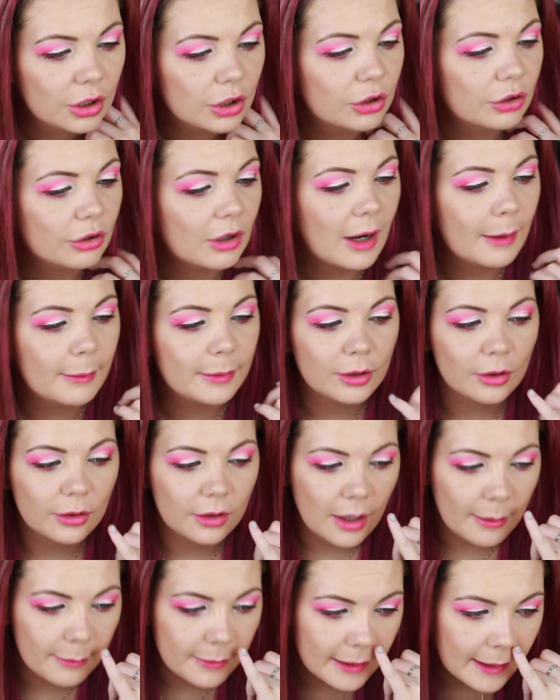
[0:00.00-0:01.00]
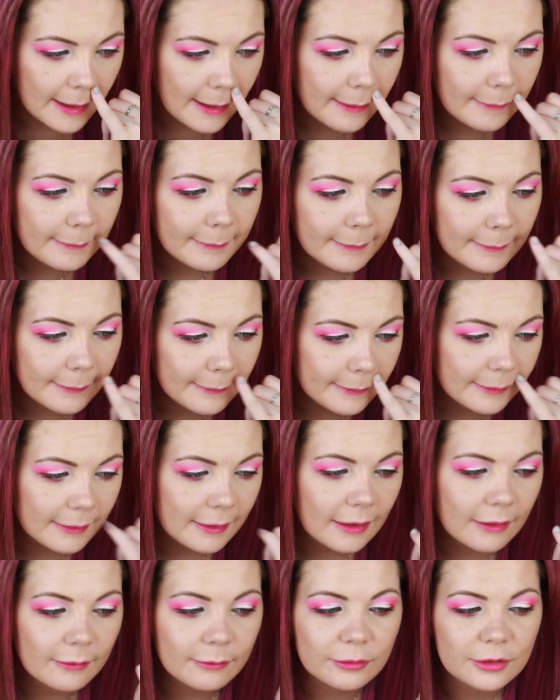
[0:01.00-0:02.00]
grabbing on. I mean,
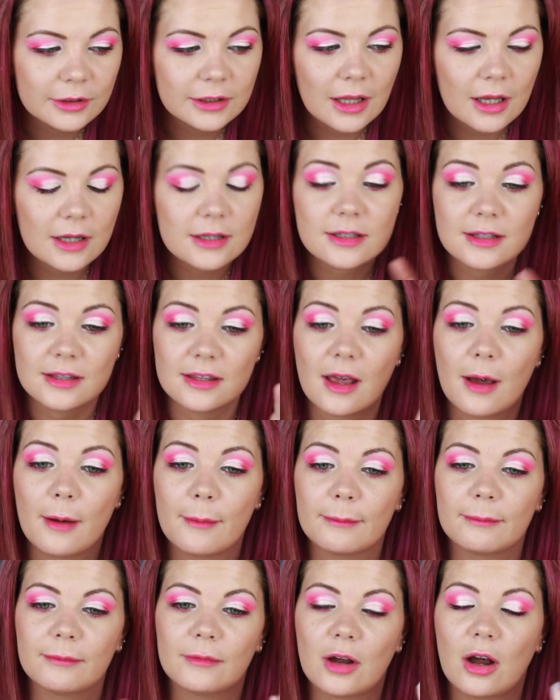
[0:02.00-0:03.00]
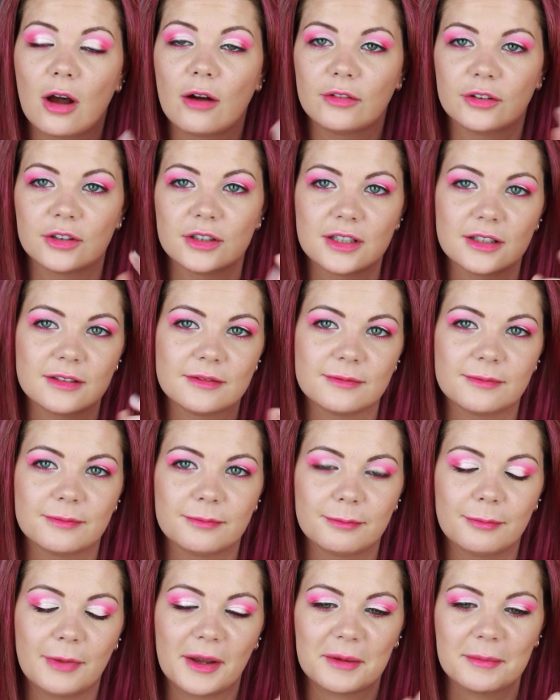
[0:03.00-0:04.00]
I'm realising that I'm covered in
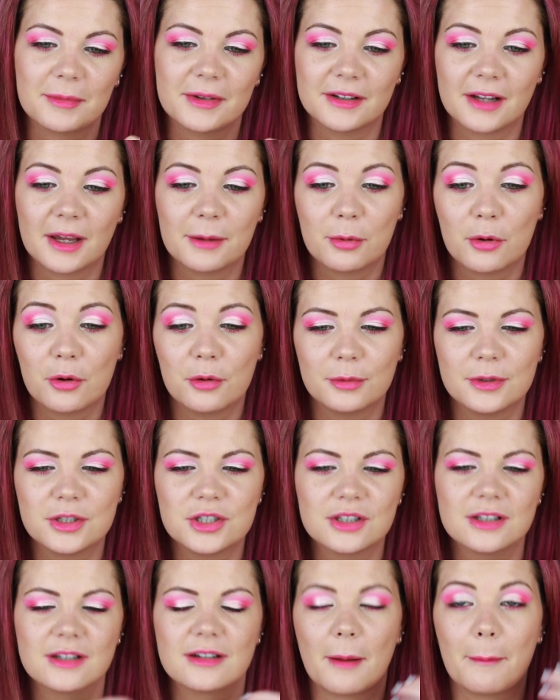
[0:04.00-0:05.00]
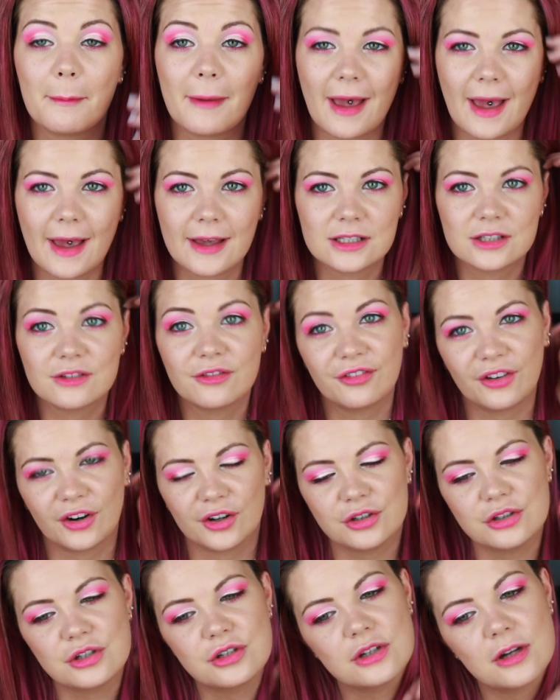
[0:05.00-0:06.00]
pigment. I probably should have done my eyes
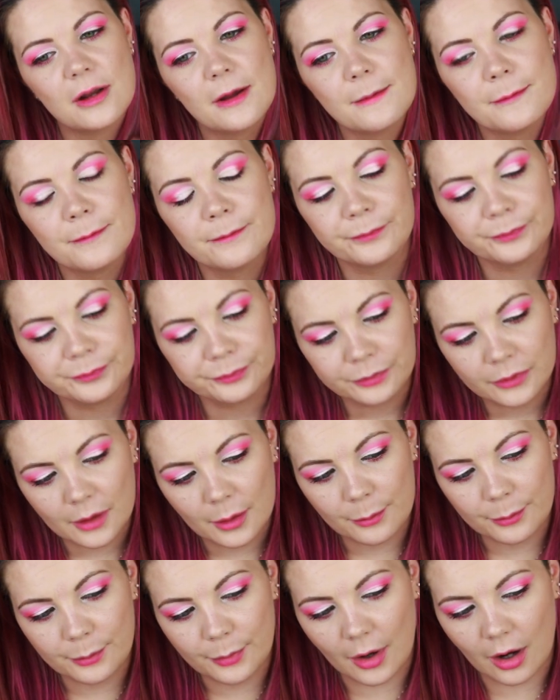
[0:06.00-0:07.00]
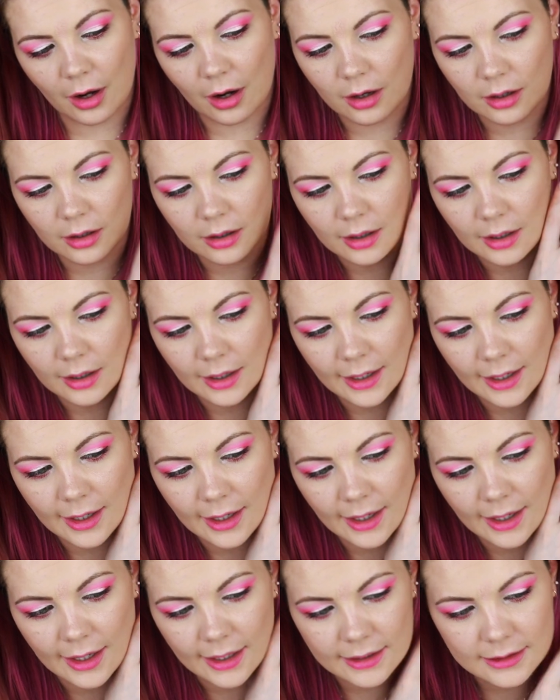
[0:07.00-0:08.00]
first, but
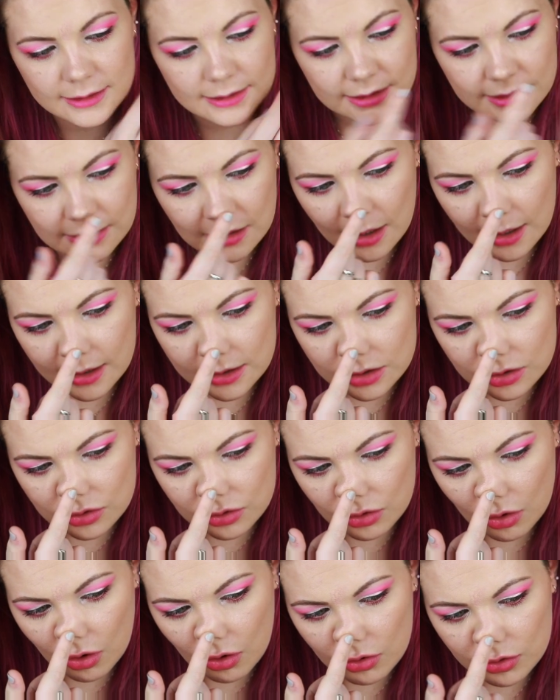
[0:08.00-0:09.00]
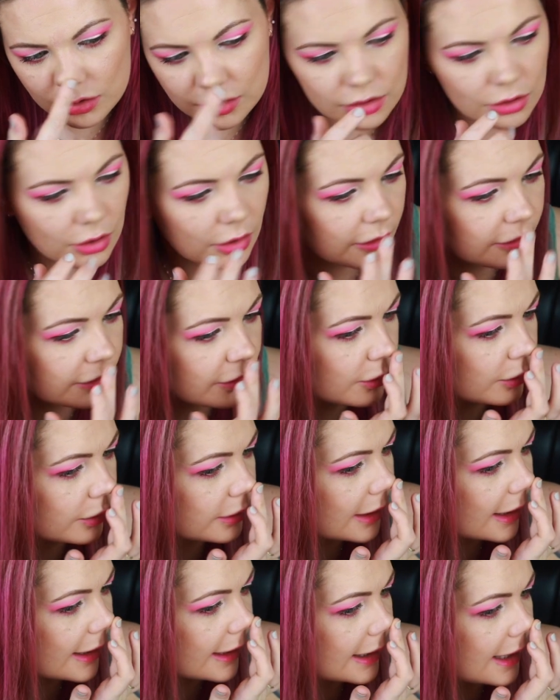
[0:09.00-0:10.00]
it's not sort of going
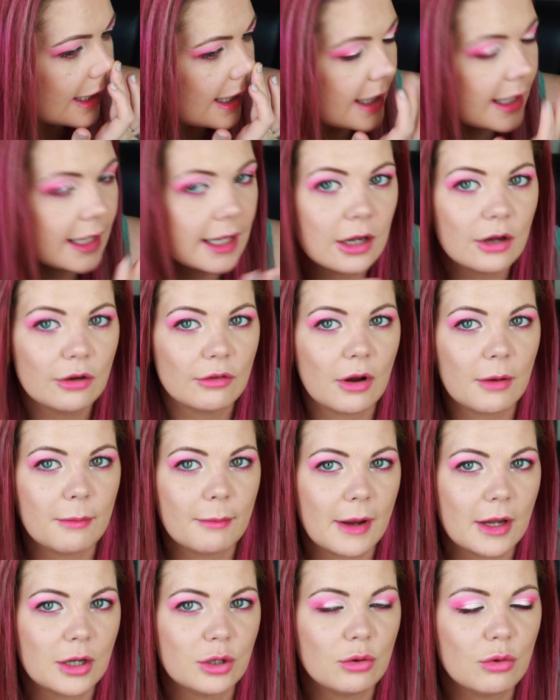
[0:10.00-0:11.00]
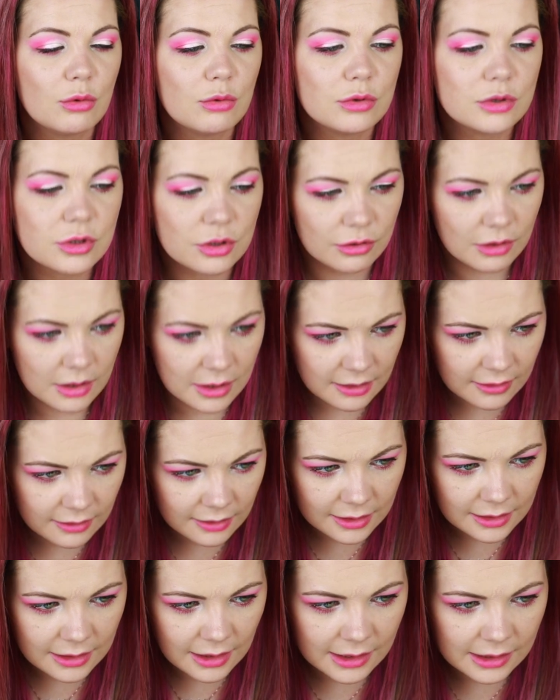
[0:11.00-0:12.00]
like cakey around my nose or
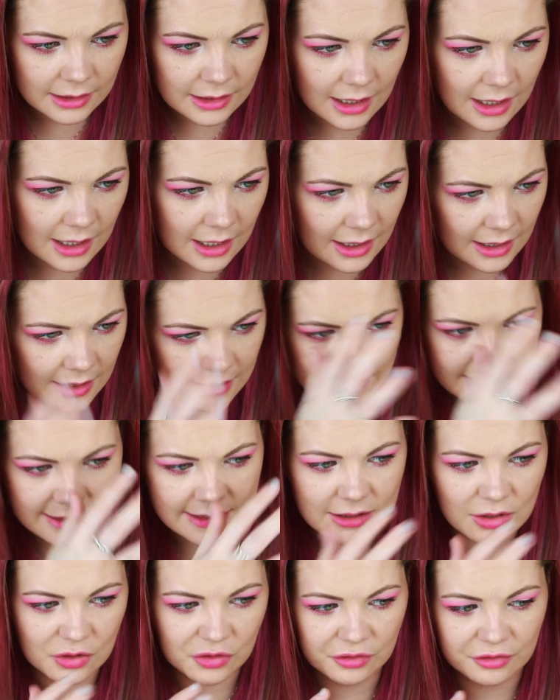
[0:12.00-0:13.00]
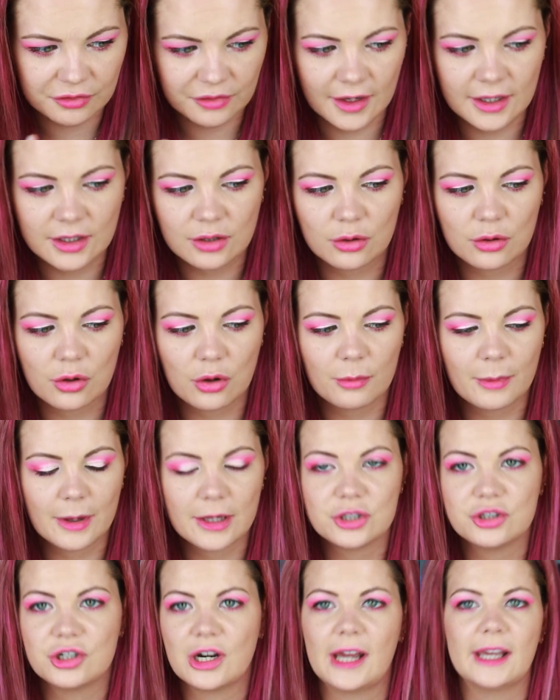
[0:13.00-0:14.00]
anything like that. It's still fine on all
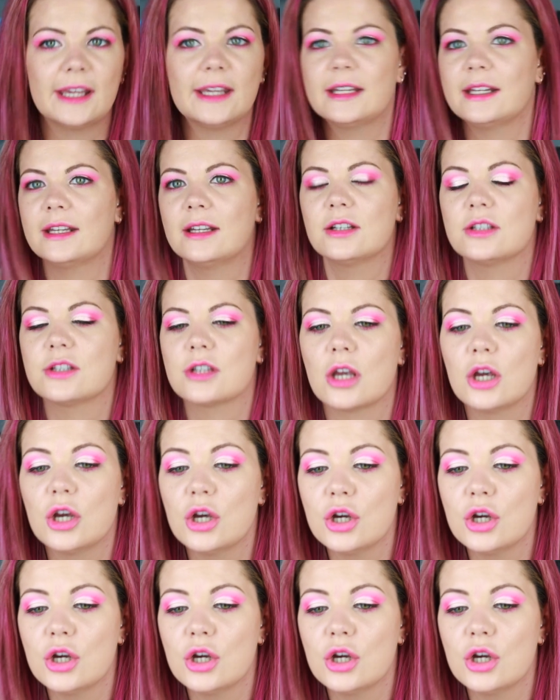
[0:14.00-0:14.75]
my dry areas.